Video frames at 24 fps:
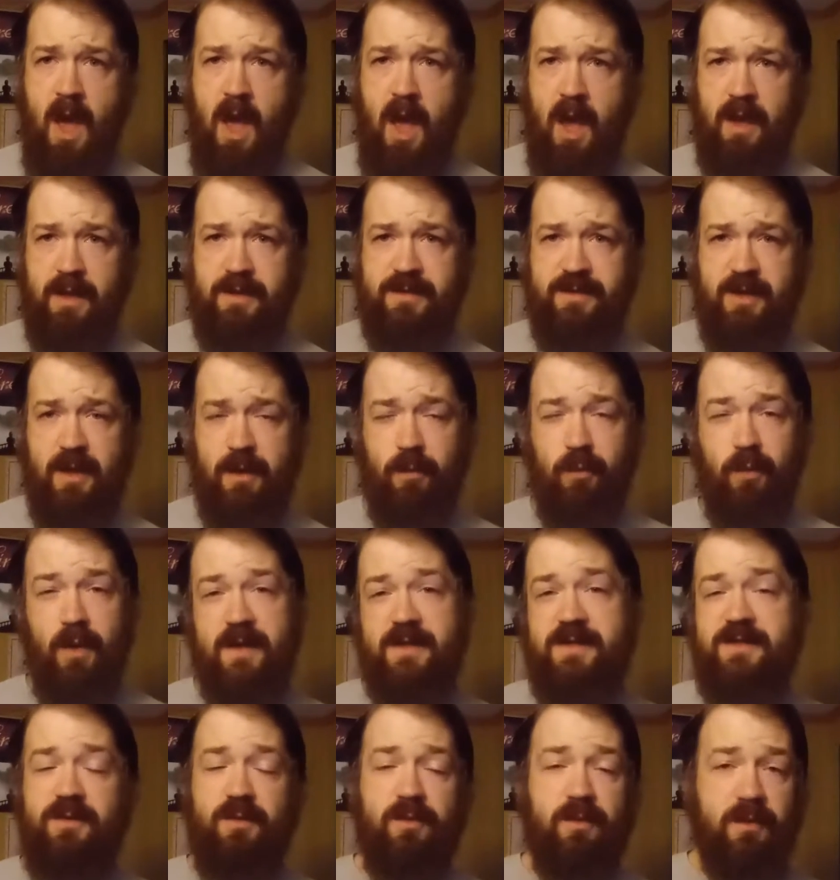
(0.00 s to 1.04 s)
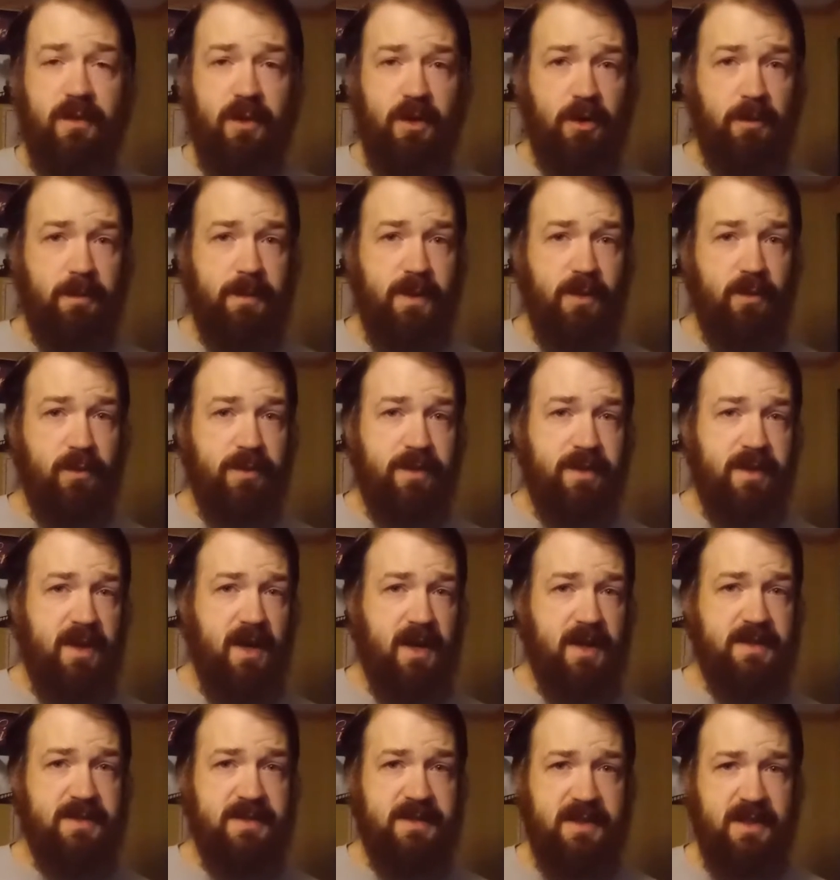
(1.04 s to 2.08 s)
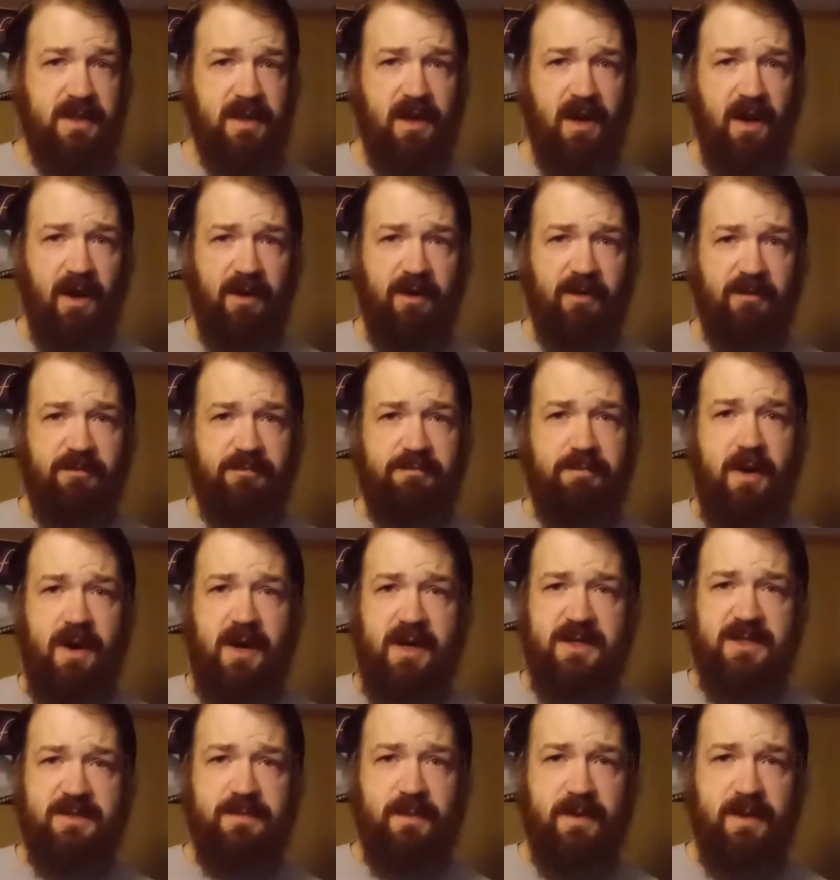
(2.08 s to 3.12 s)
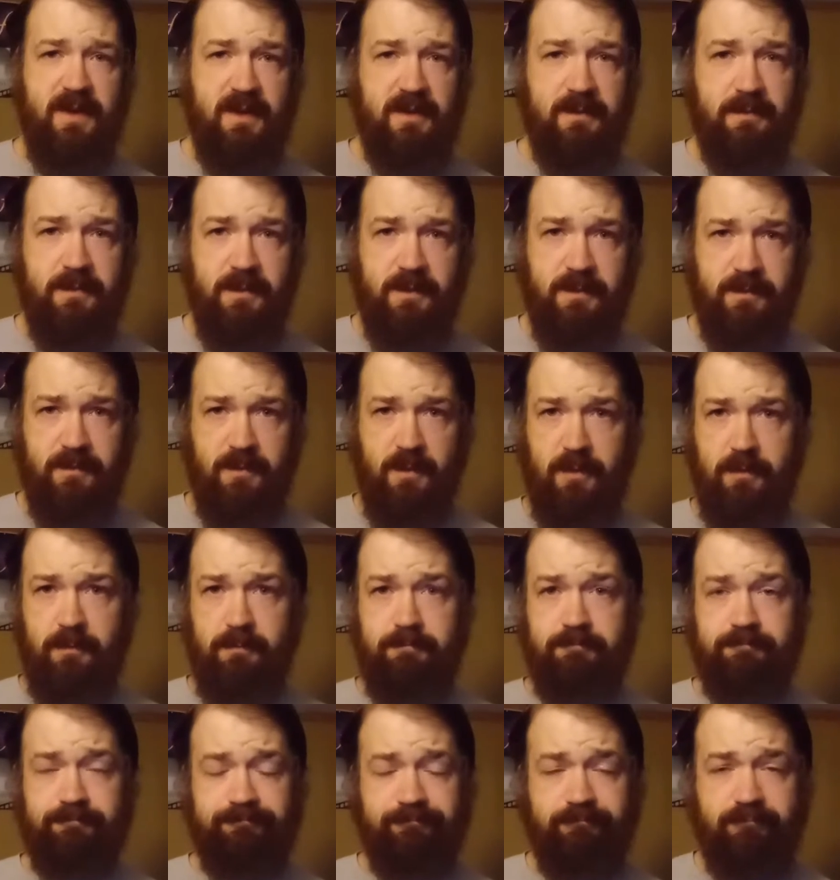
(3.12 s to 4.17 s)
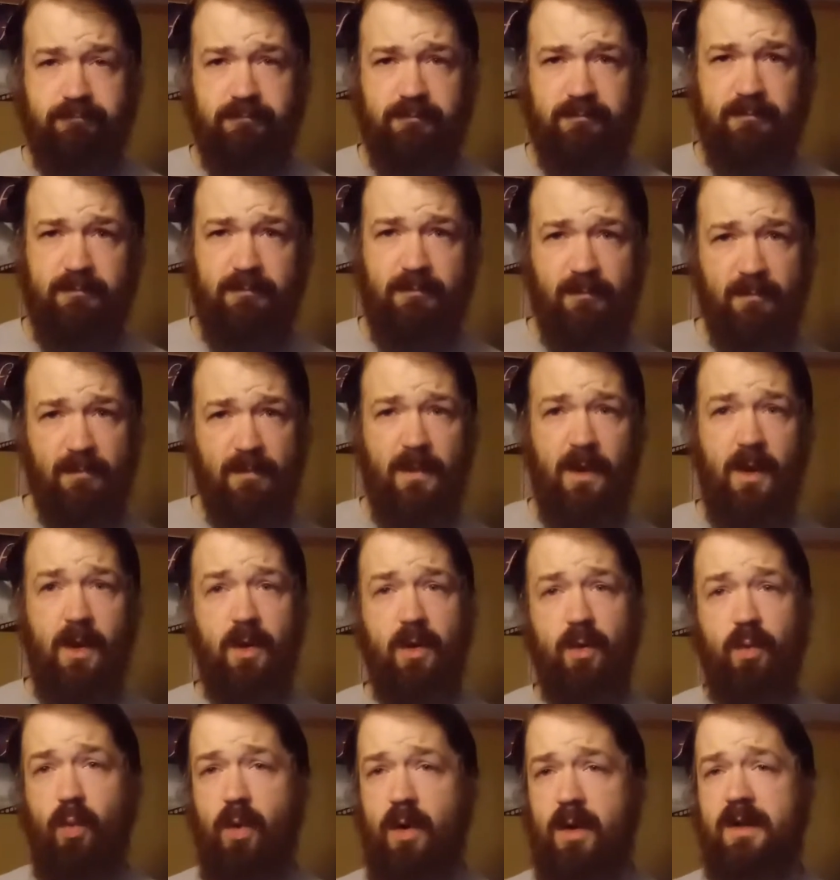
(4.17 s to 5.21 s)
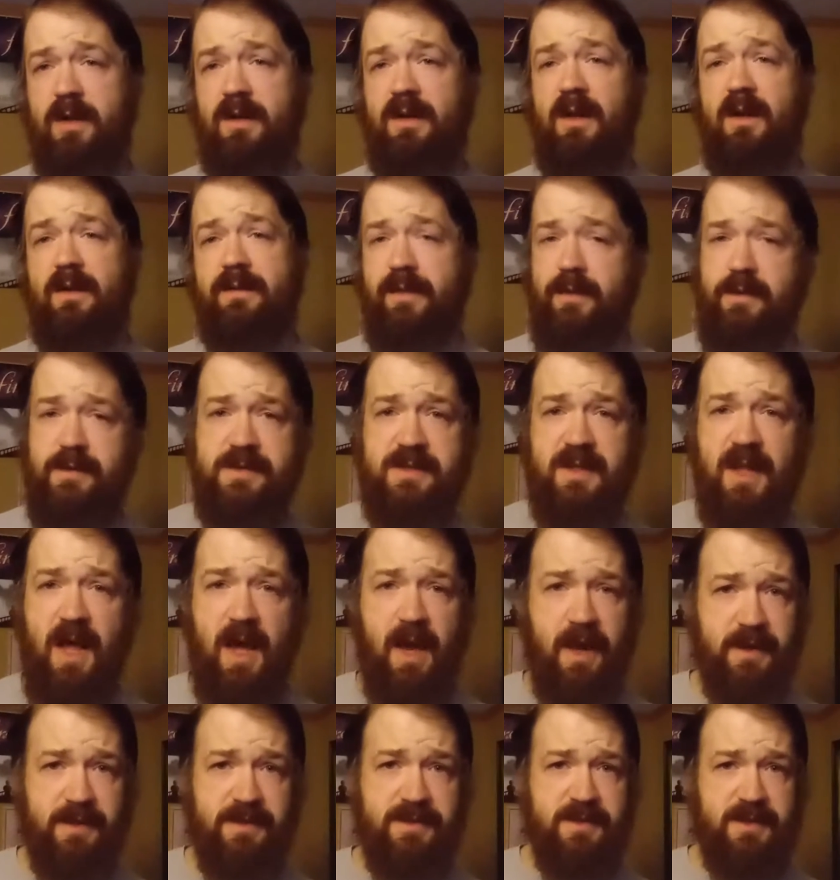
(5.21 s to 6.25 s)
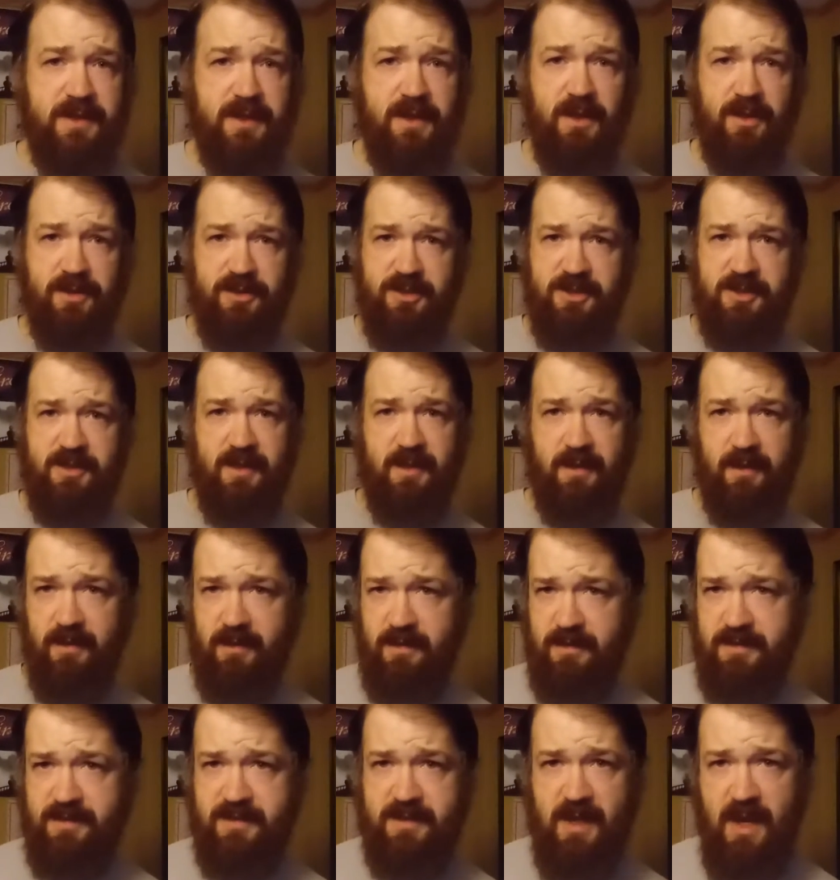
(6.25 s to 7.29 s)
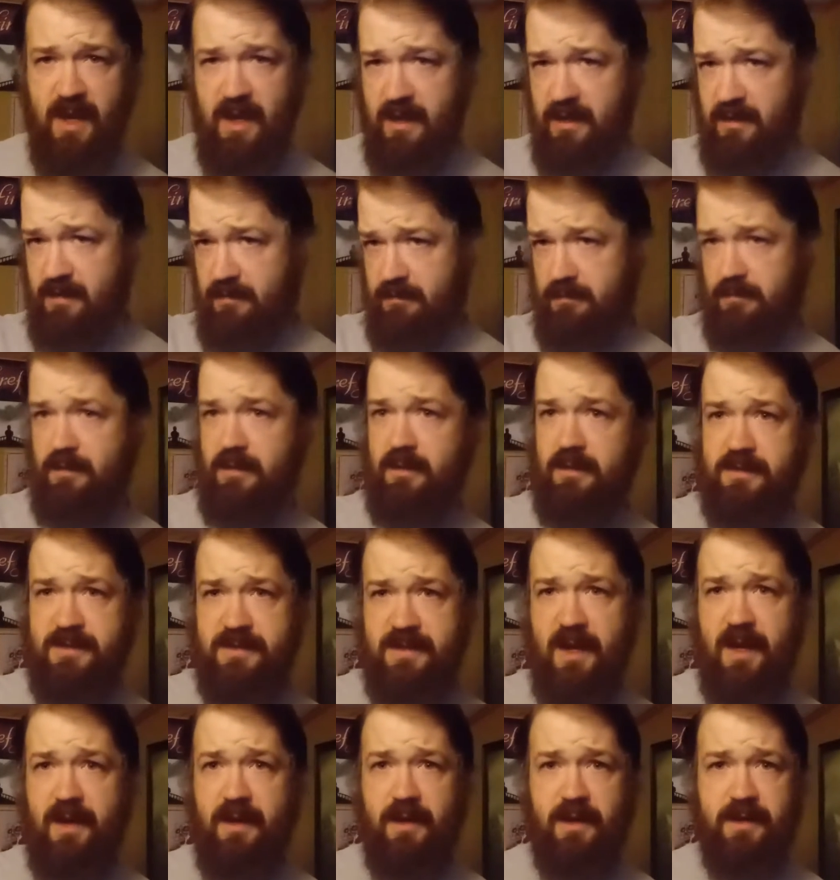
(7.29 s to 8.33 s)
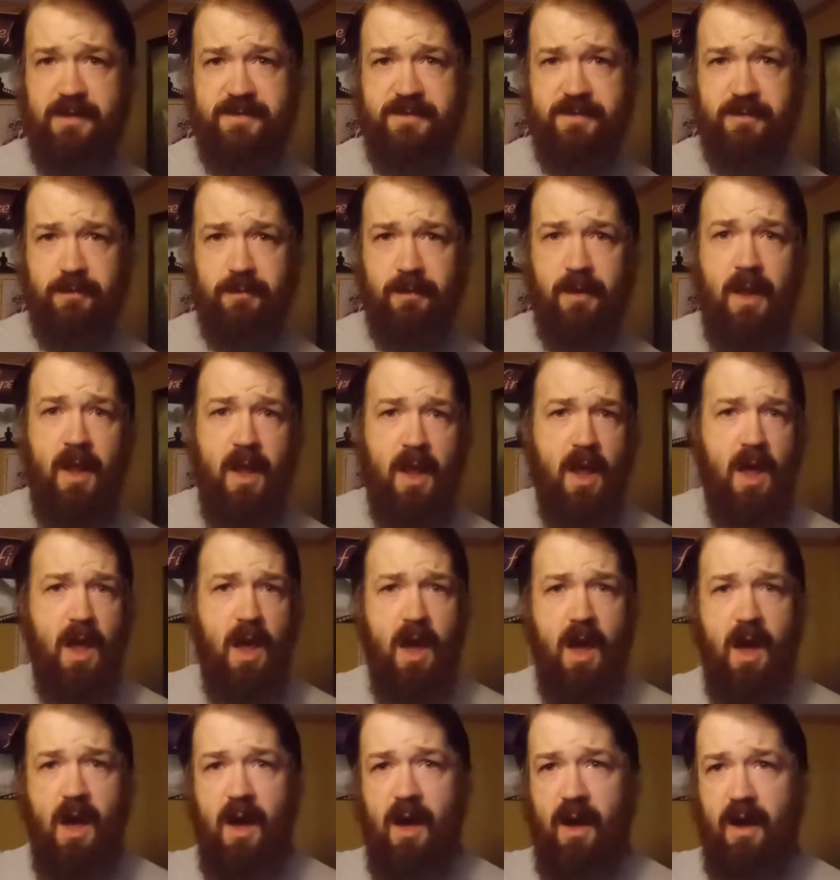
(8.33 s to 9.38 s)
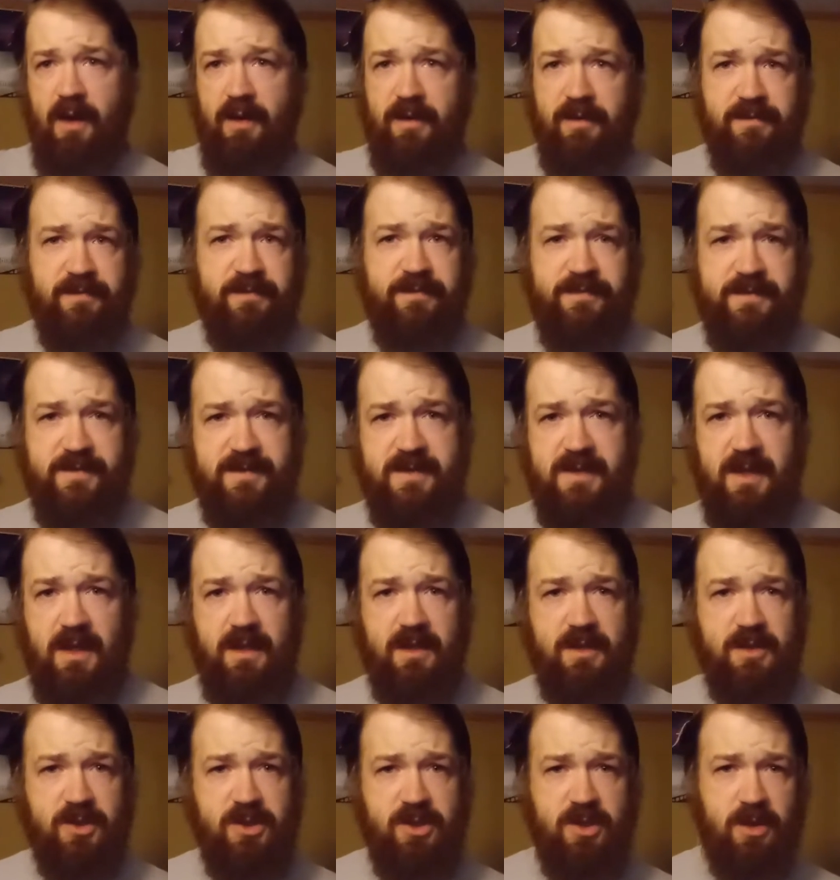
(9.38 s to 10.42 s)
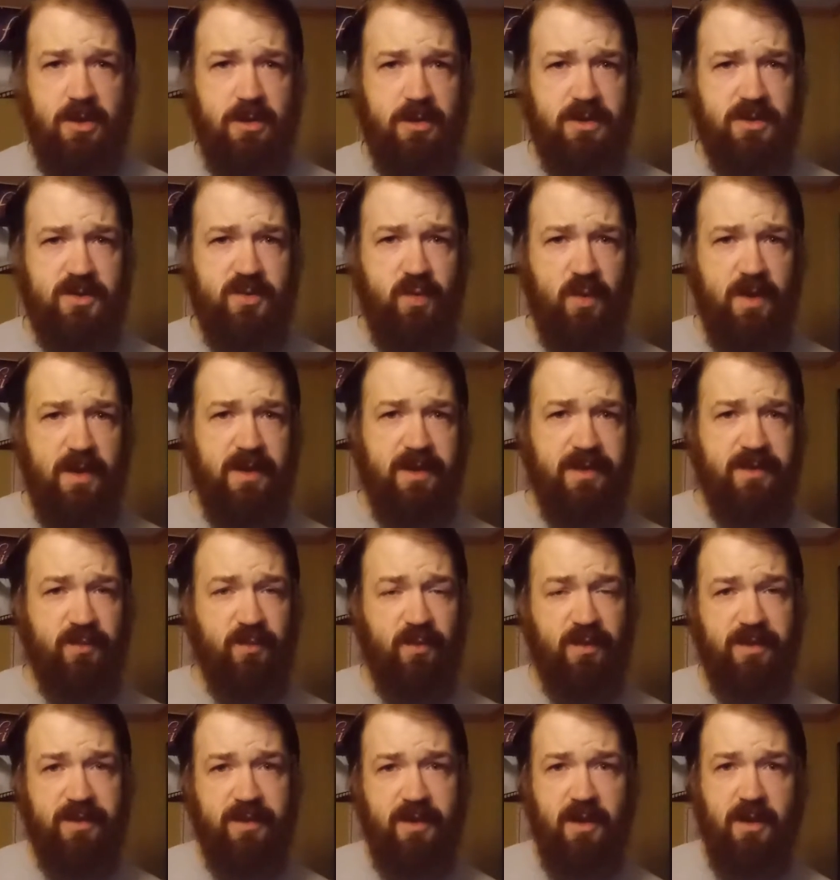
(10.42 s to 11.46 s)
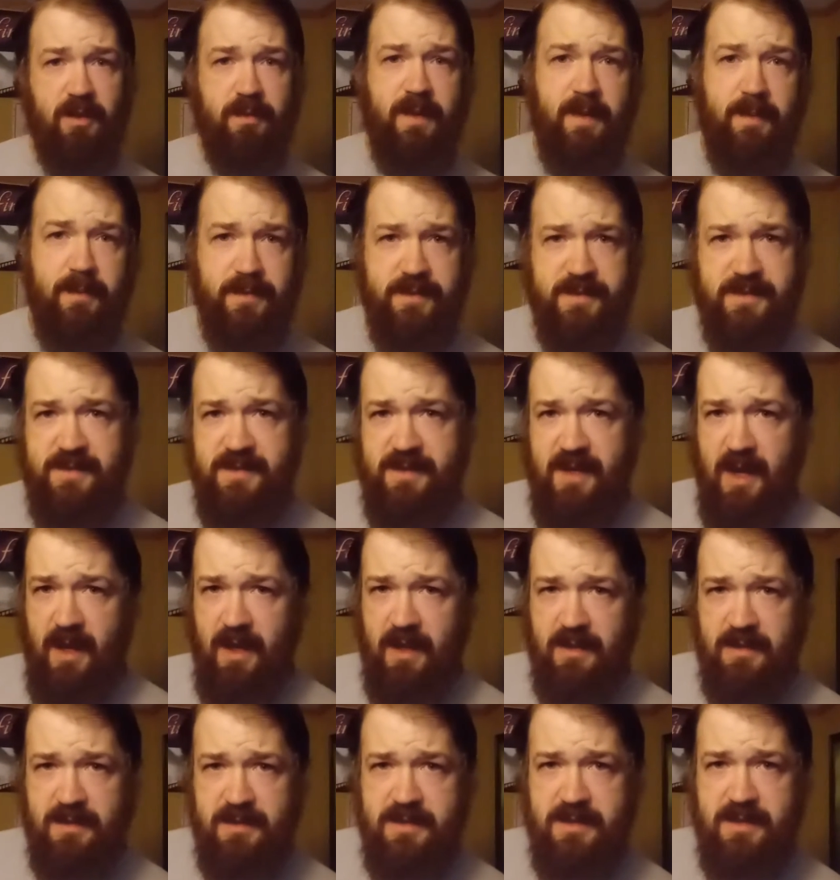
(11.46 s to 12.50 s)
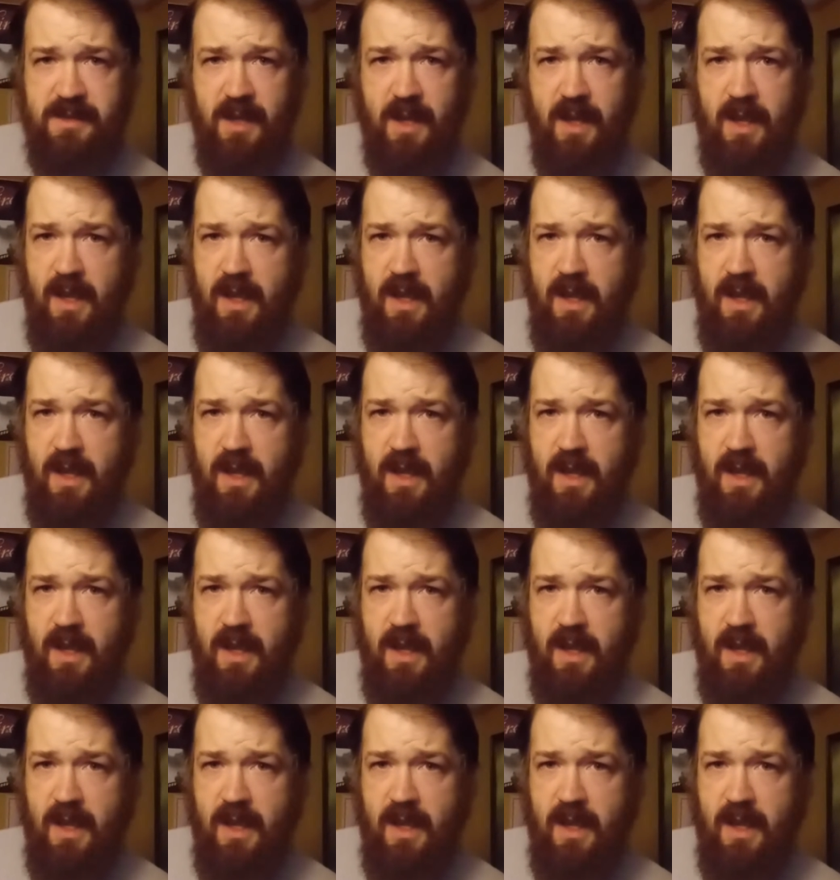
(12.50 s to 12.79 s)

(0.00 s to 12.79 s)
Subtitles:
And so I wrestled a little bit with the idea of possibly, you know, working along those lines. You know, just a little side hustle of selling shirts with other people's designs.